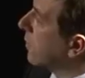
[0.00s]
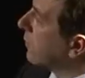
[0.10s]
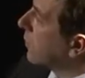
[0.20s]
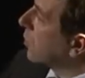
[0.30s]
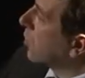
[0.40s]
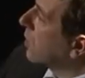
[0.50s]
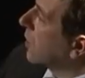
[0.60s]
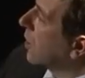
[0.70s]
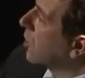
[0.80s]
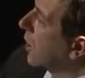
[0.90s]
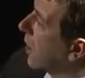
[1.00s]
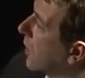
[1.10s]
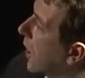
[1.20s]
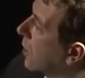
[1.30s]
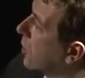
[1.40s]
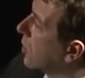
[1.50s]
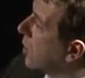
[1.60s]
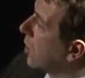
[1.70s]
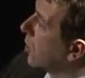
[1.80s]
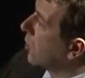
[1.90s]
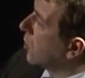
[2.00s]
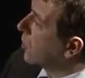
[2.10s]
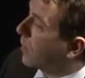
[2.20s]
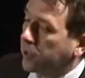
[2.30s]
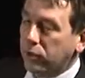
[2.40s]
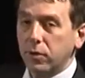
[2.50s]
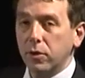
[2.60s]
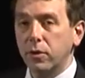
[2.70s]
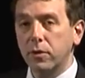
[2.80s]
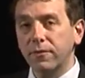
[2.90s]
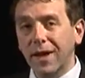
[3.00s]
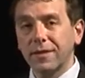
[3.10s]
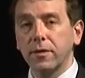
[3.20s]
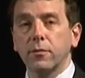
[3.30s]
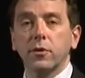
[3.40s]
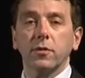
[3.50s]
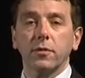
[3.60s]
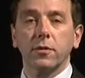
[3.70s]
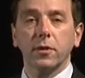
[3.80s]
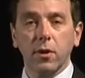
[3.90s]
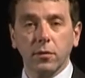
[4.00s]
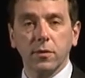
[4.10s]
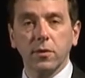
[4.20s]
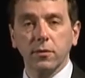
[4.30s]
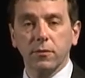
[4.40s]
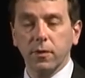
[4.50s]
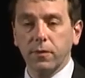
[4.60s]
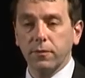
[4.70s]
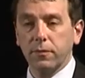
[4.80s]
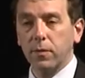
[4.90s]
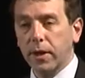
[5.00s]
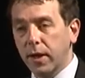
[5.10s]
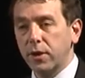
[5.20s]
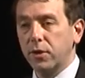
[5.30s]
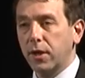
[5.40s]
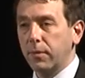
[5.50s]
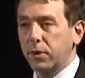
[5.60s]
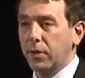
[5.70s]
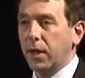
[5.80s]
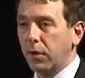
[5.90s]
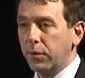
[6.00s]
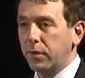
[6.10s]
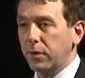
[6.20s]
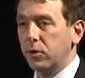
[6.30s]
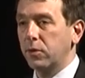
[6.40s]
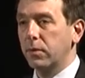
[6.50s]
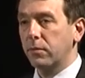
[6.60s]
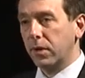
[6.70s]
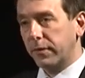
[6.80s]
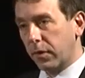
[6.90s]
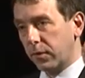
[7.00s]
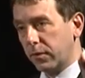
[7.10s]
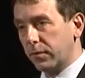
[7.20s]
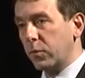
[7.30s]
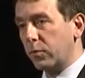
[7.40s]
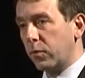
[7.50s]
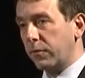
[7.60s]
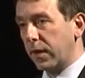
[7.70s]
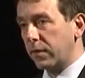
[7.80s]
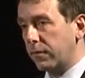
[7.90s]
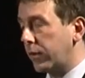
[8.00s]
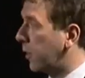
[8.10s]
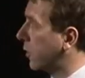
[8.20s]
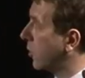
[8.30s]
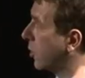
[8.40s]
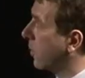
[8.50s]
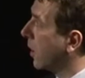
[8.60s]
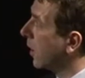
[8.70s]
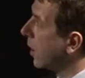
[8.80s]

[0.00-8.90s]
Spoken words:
And if you can tune the energy and the angle, you can make sure you can vastly reduce the dosage of radiation damage to the healthy tissue and really focus much more effectively on the tumour.